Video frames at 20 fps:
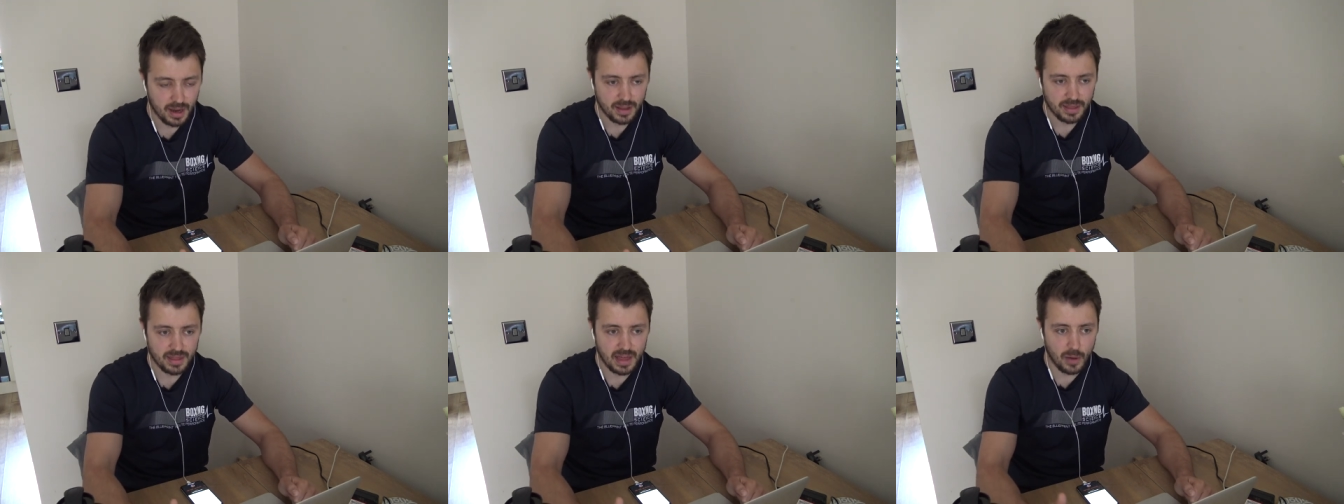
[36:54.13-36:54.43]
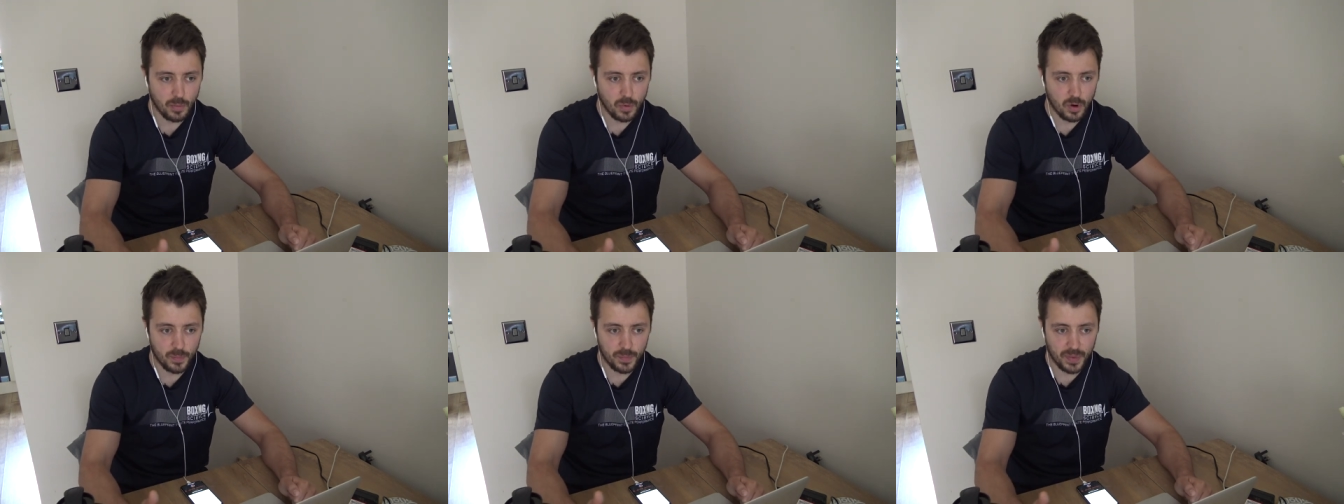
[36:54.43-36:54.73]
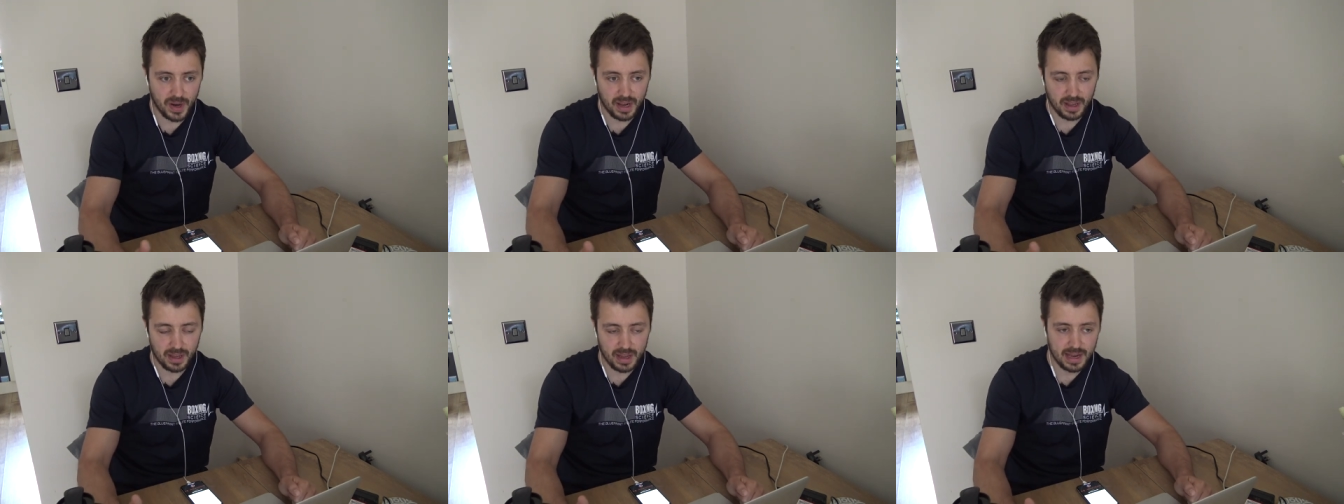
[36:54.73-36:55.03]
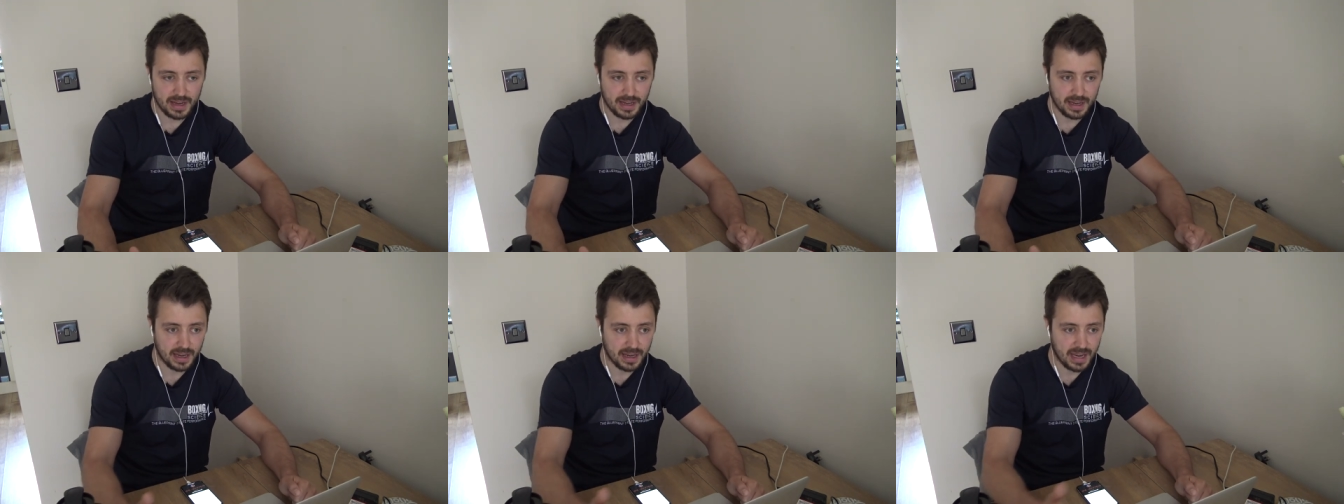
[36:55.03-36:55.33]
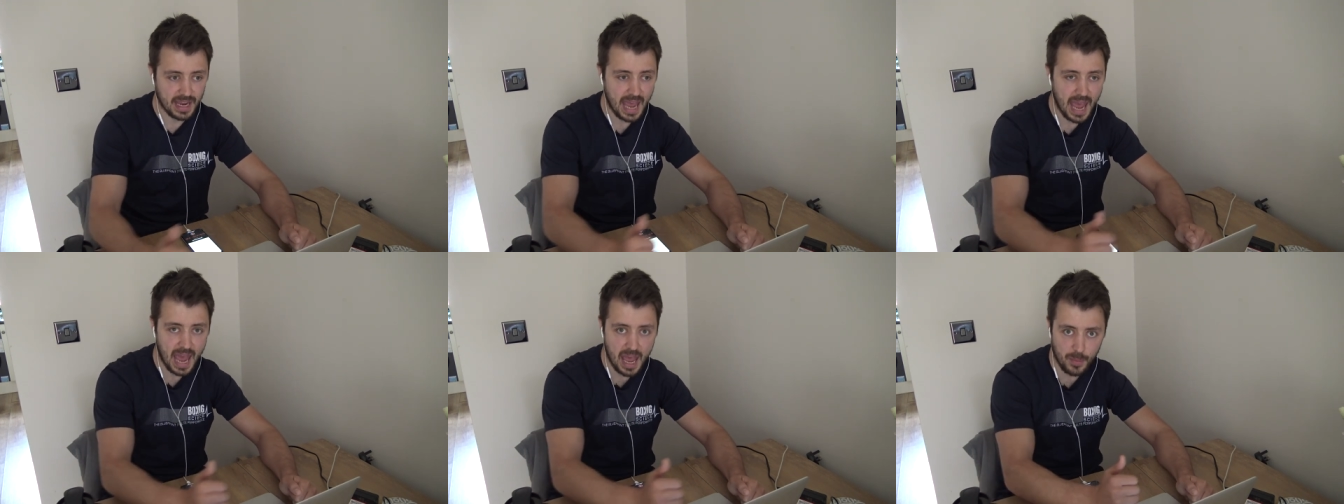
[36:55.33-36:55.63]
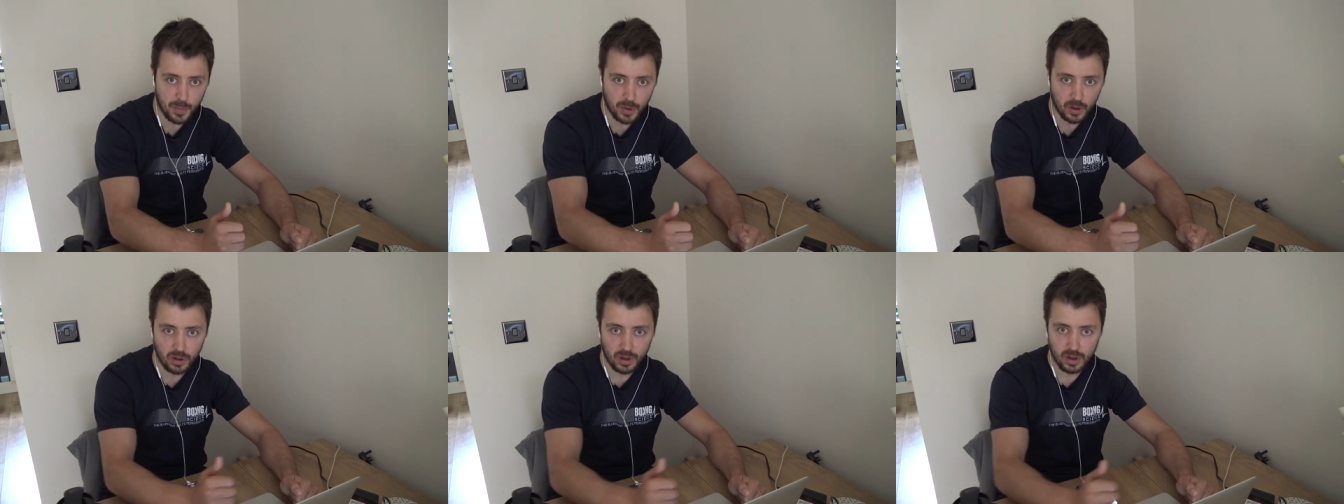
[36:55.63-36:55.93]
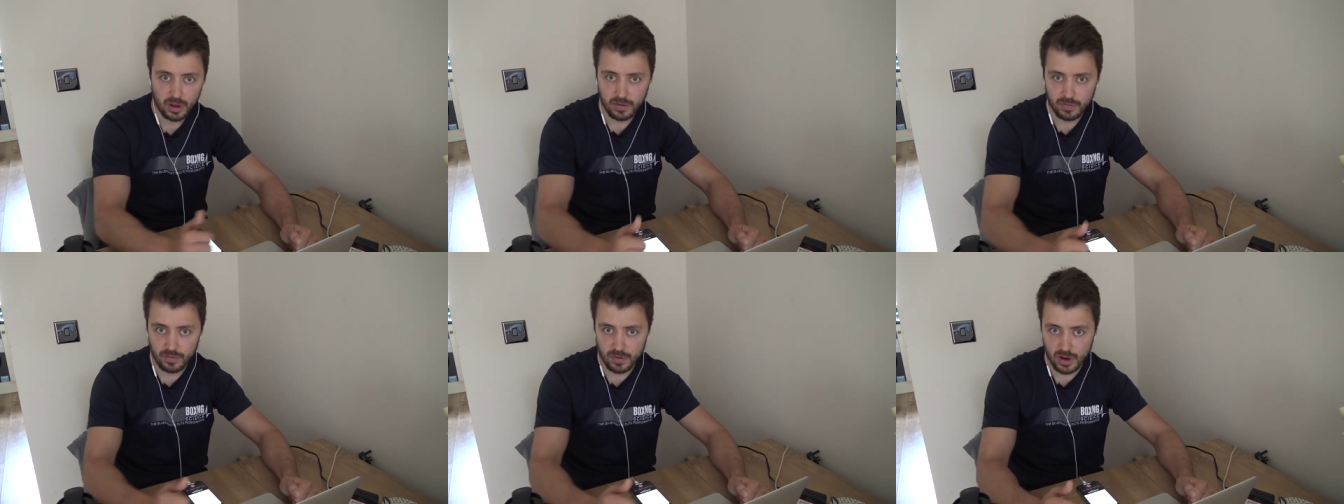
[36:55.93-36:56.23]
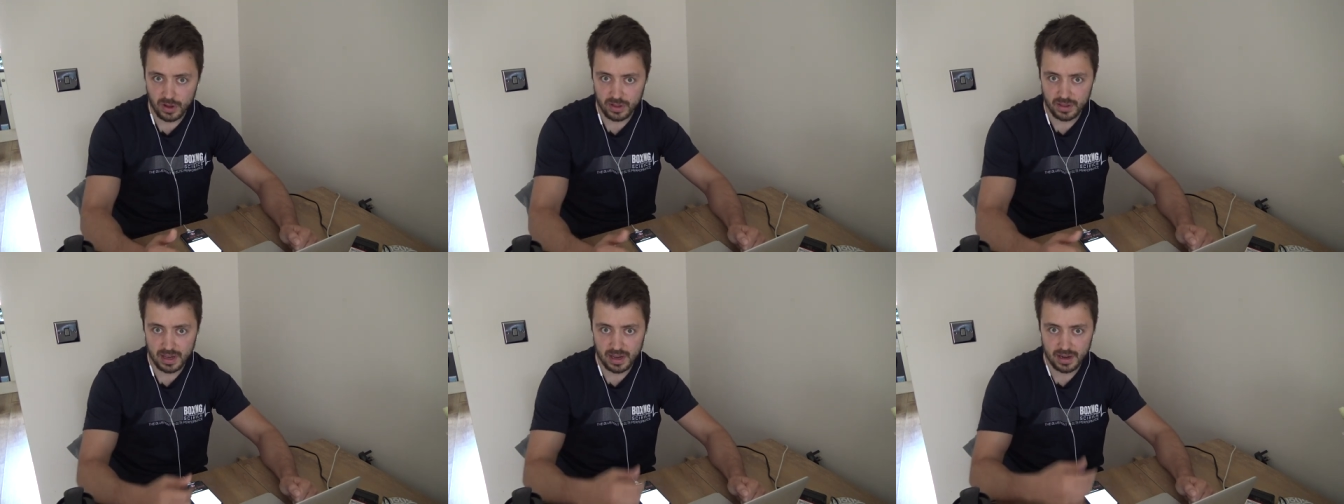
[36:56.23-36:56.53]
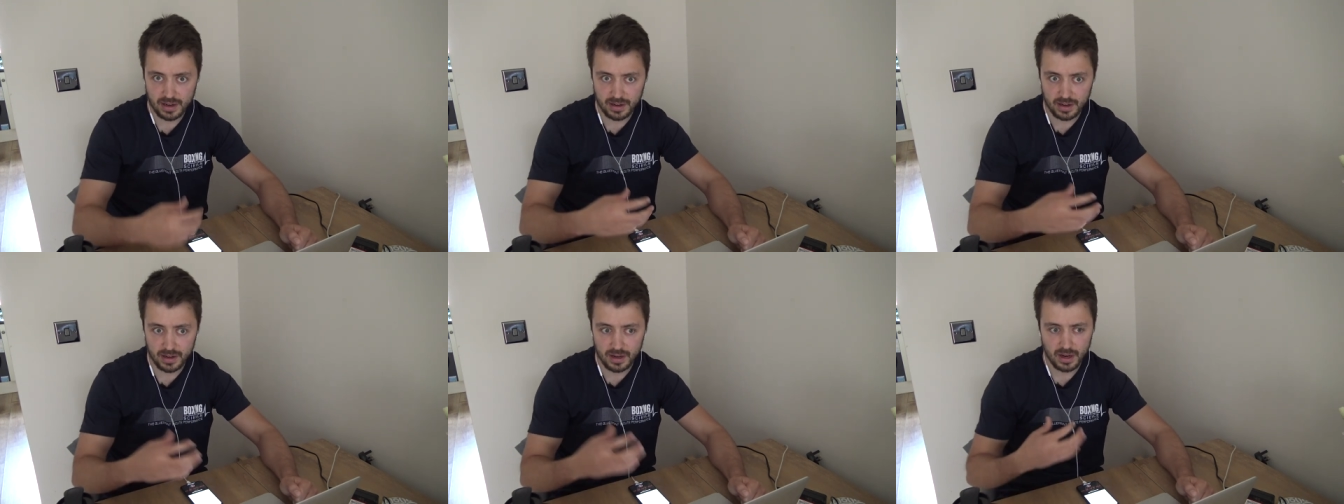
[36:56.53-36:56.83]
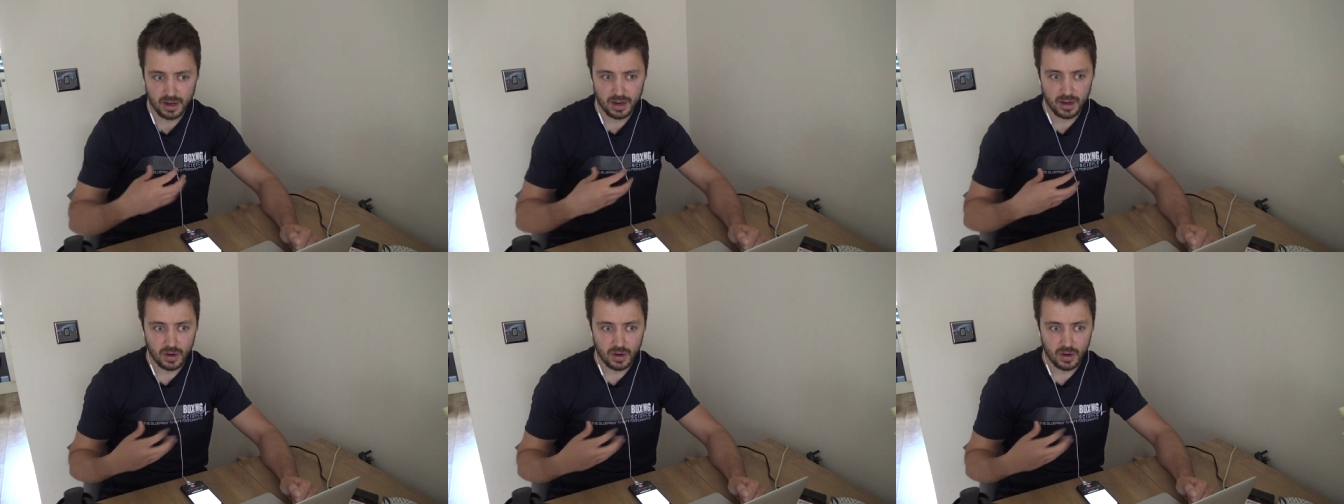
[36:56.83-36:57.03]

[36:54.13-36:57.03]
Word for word: That would be like a cable rotation.